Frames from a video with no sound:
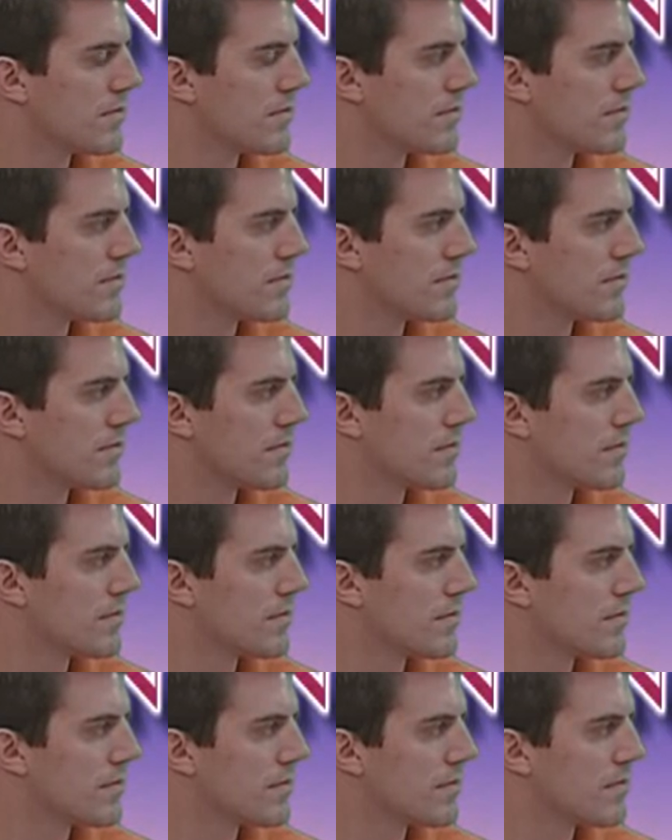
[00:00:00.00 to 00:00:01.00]

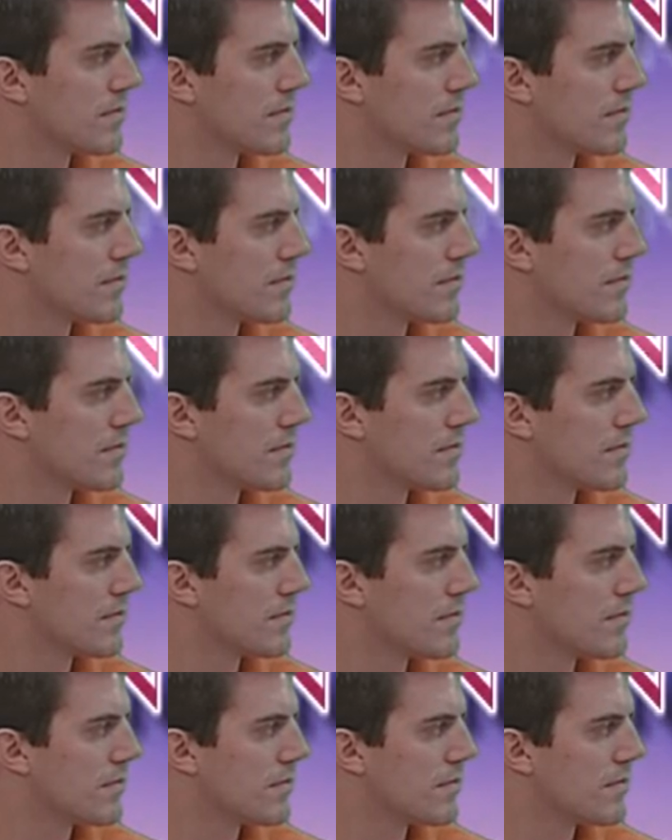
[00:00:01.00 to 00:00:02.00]

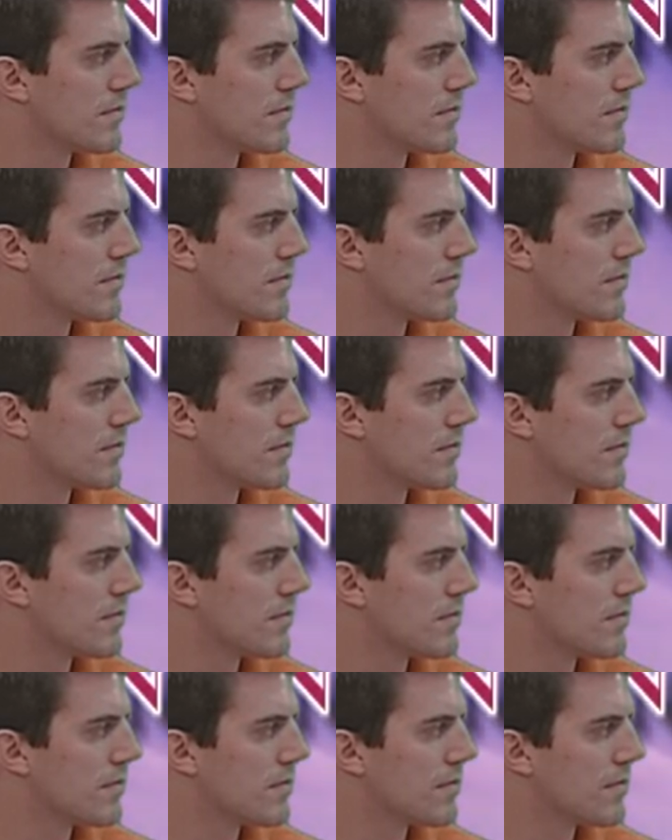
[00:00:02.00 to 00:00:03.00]

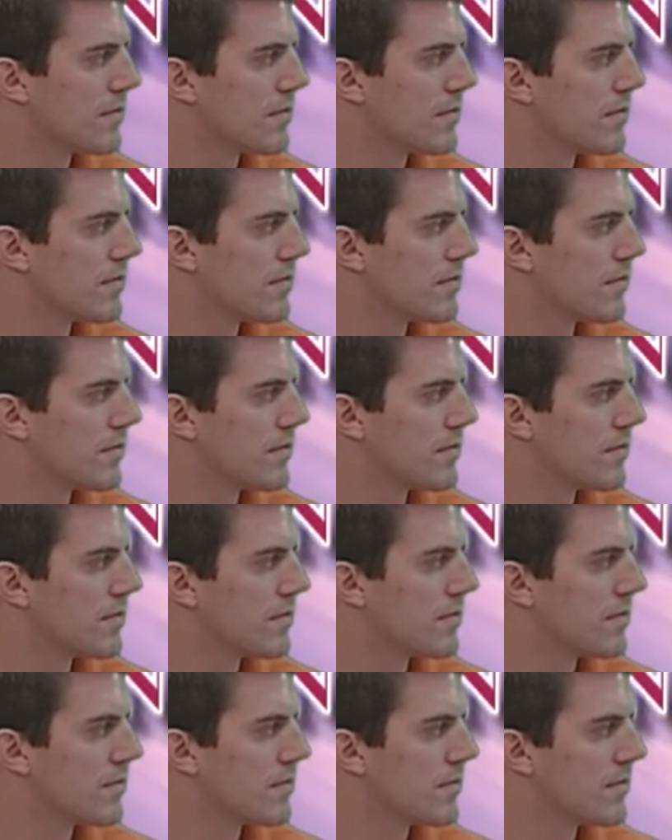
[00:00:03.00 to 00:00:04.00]

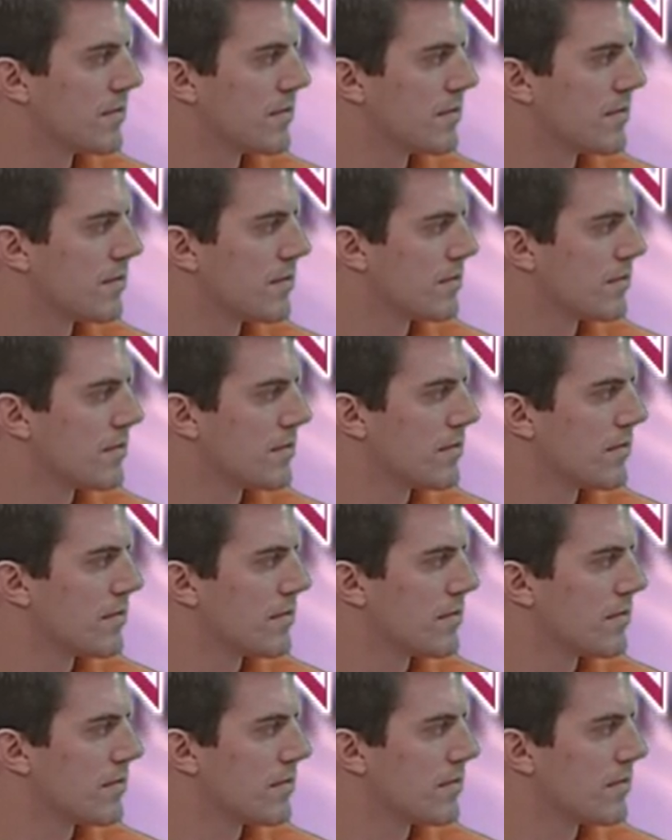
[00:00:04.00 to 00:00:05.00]

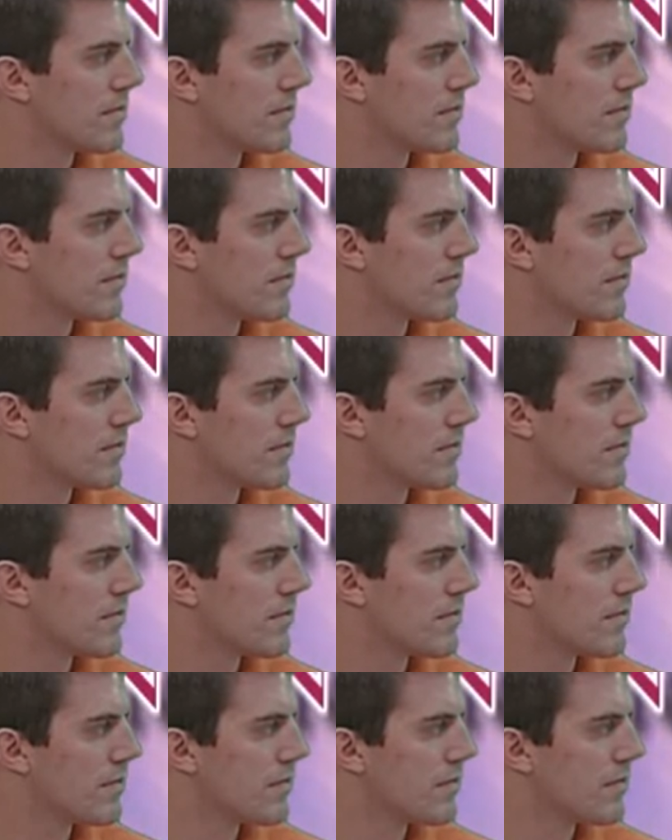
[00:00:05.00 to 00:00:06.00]

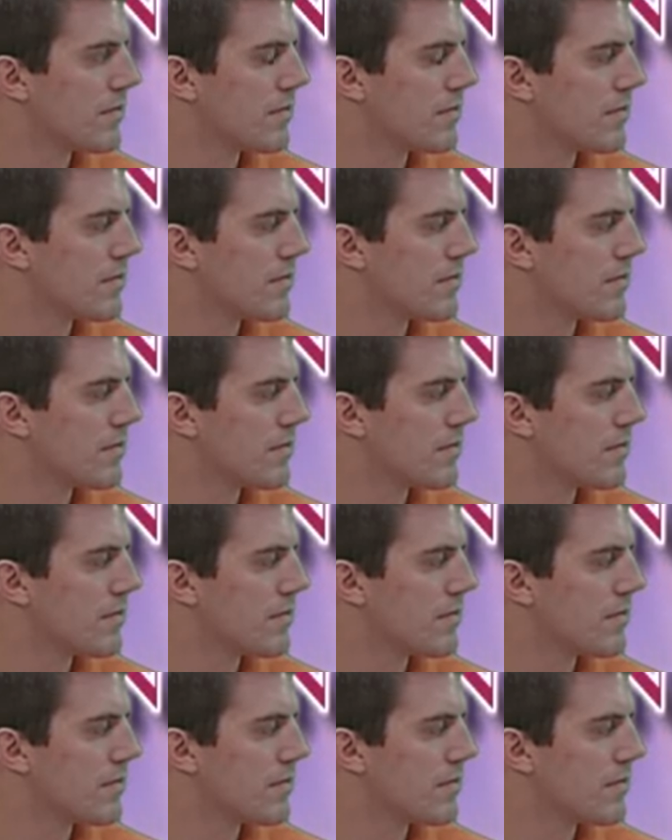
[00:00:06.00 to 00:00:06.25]
(silent)